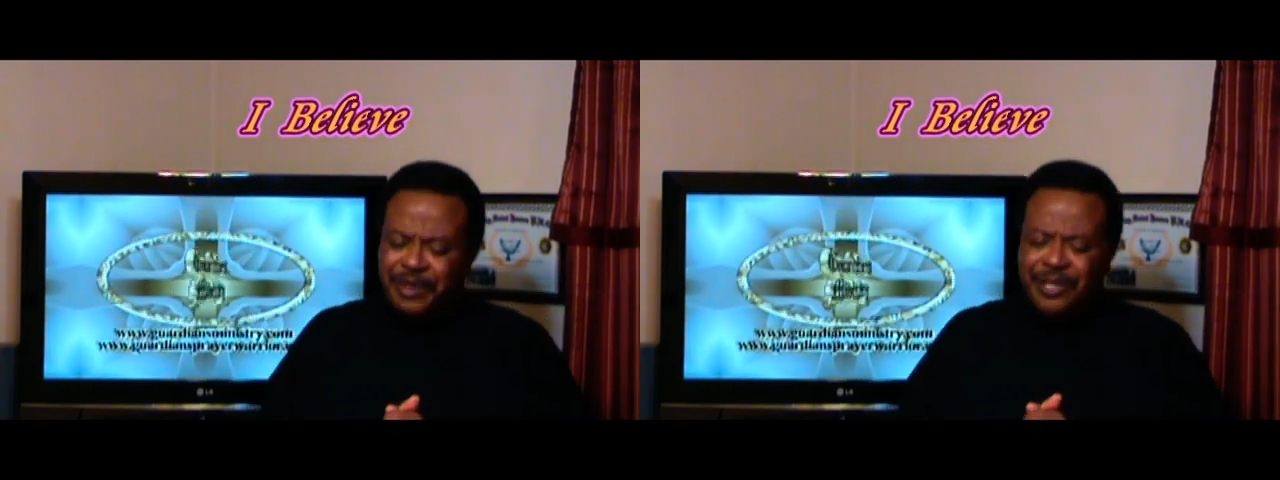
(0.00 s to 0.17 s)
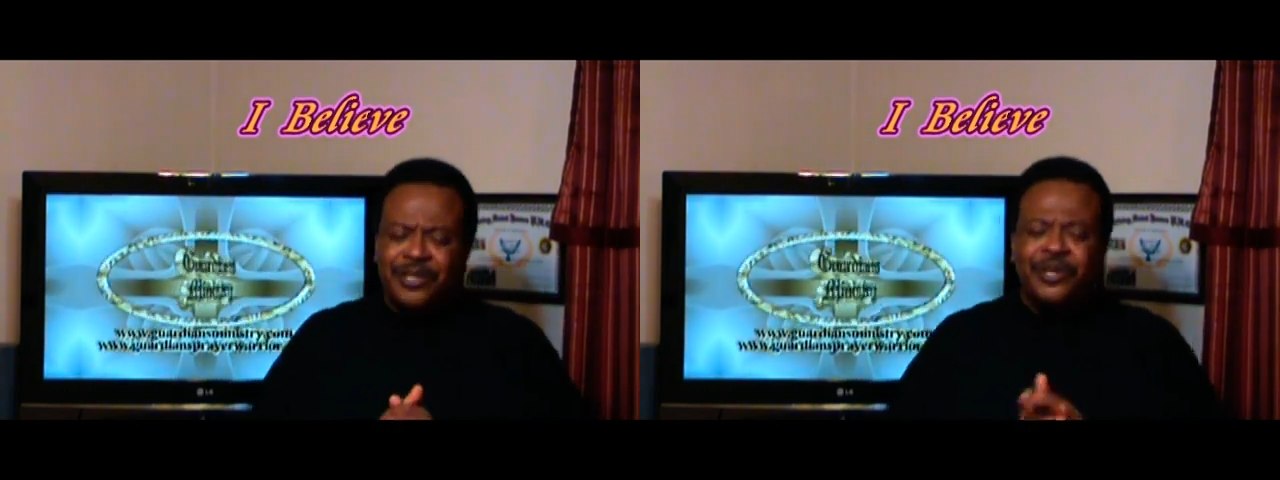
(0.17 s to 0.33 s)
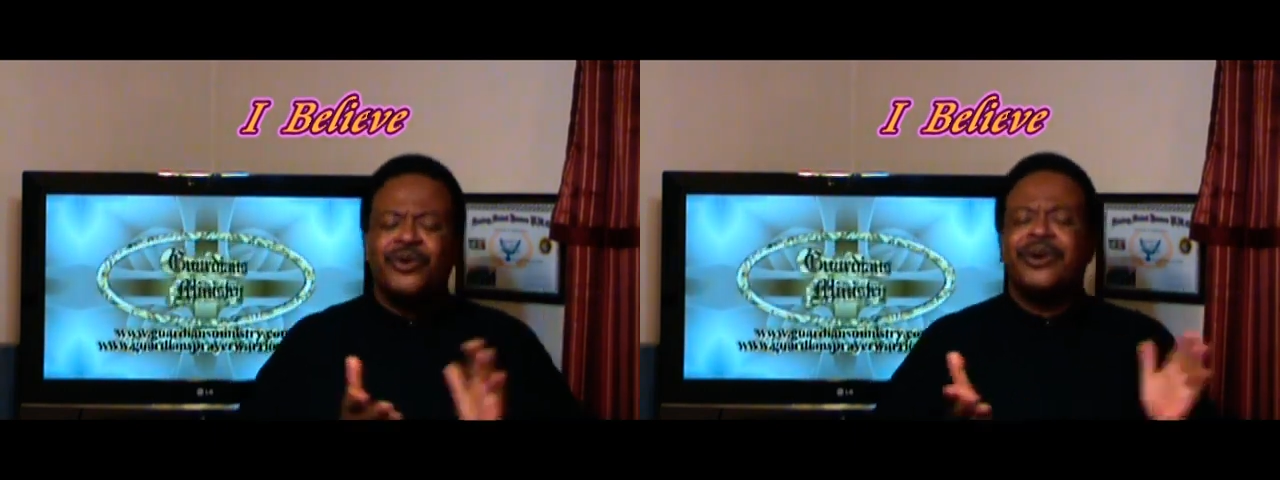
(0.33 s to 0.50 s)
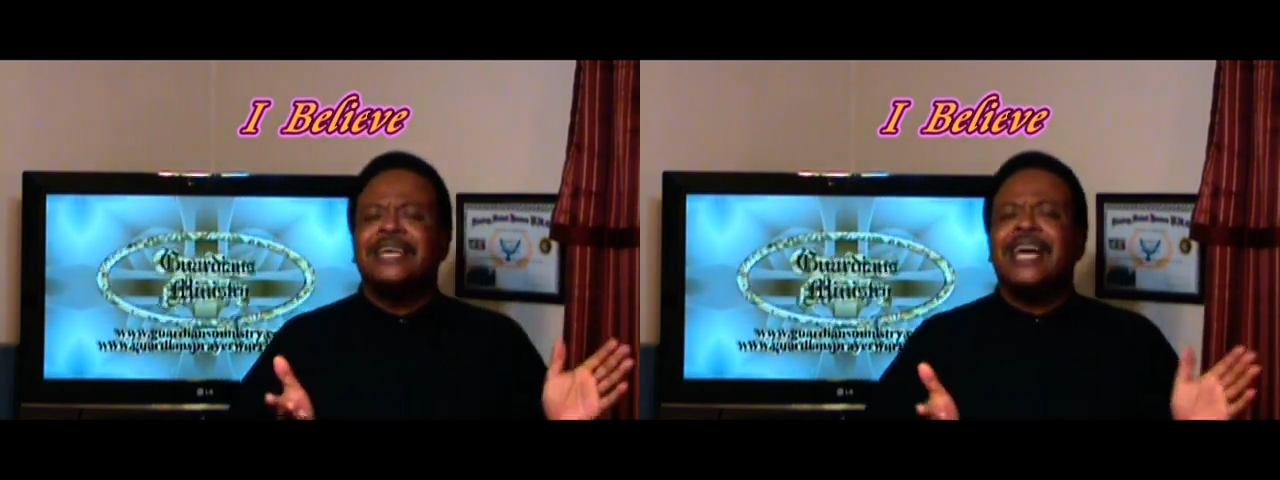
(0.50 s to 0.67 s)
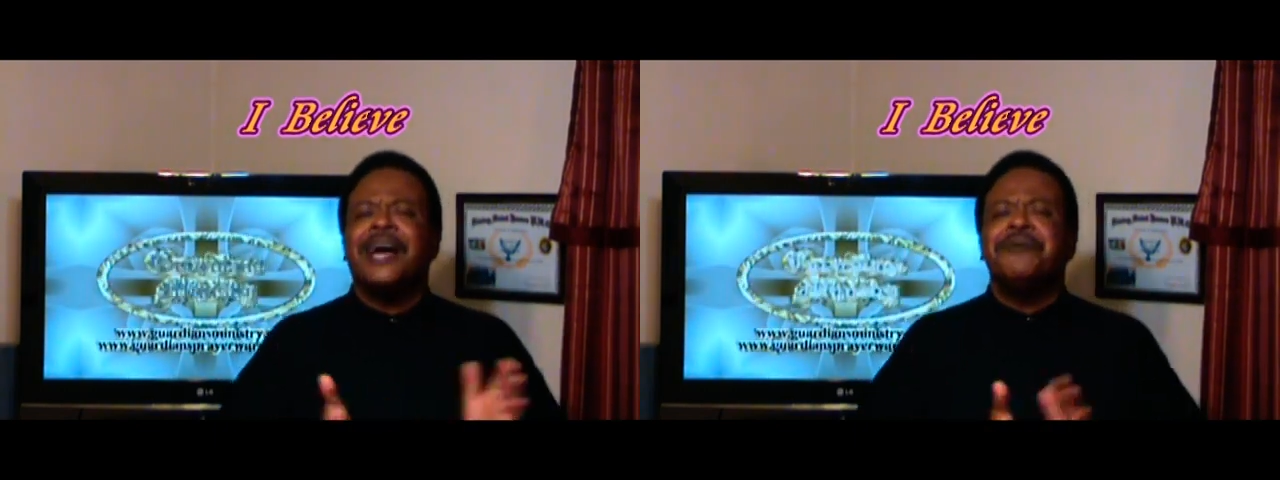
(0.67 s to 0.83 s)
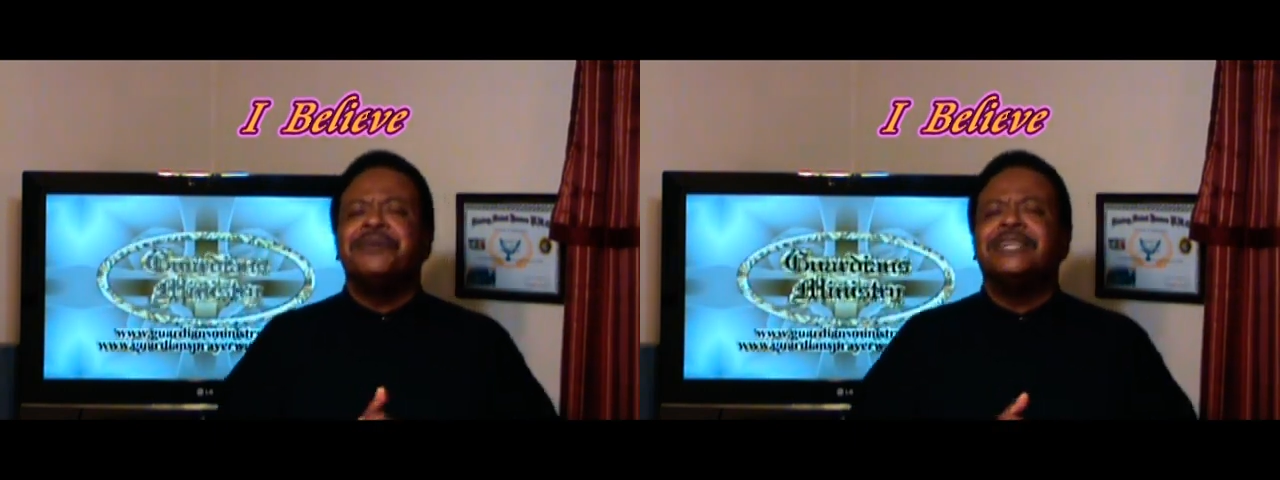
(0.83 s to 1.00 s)
The Lord
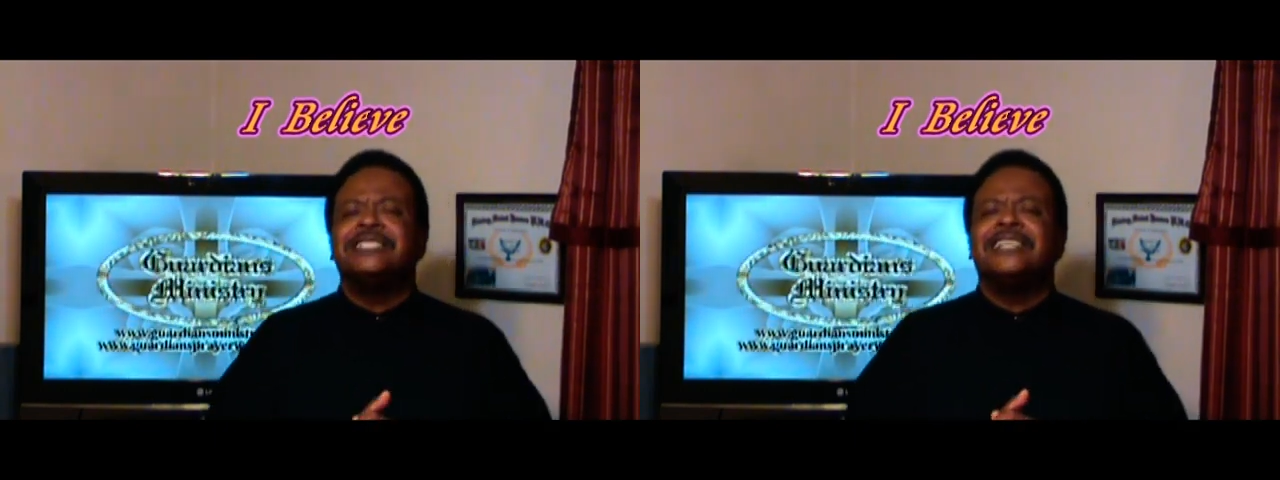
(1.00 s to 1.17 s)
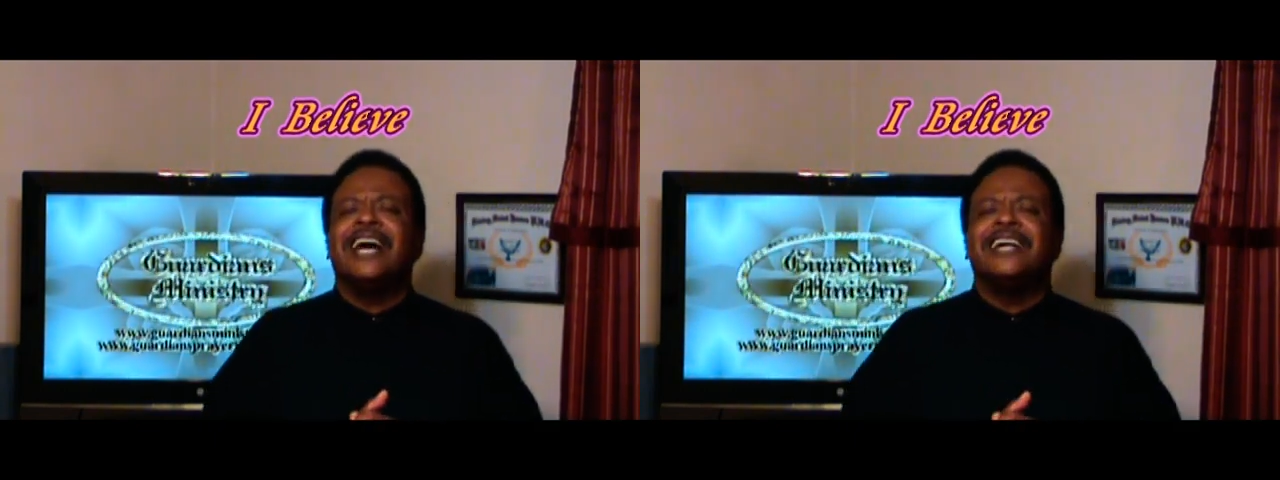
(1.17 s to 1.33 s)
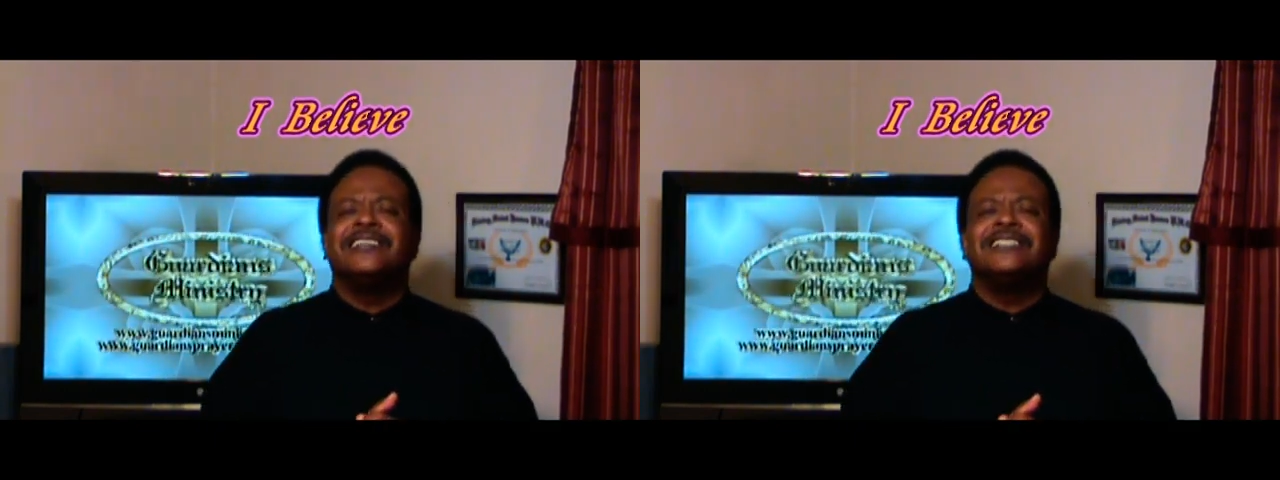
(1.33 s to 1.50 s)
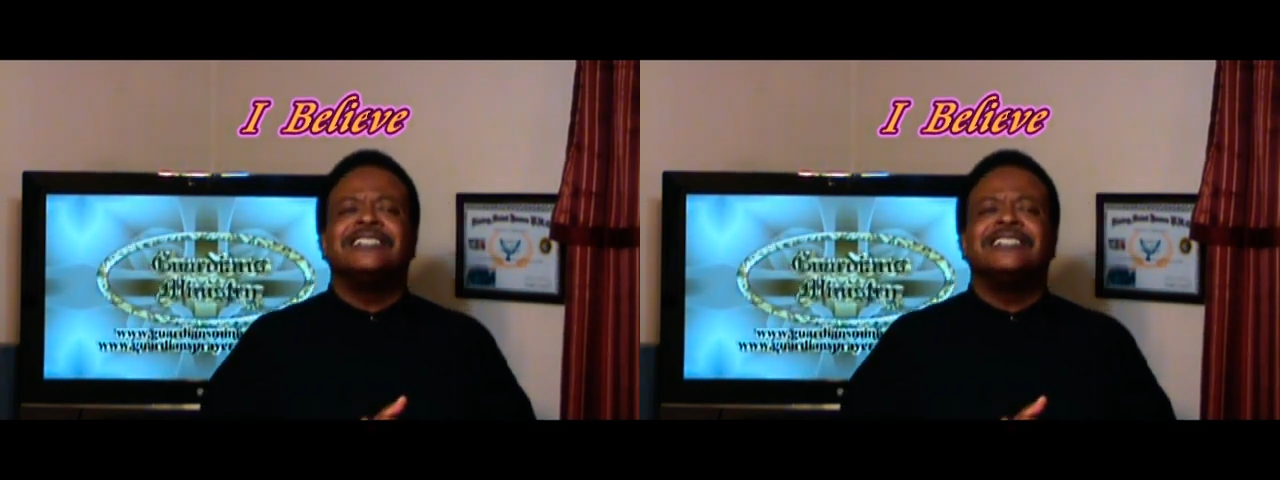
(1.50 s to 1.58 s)
gave me the title of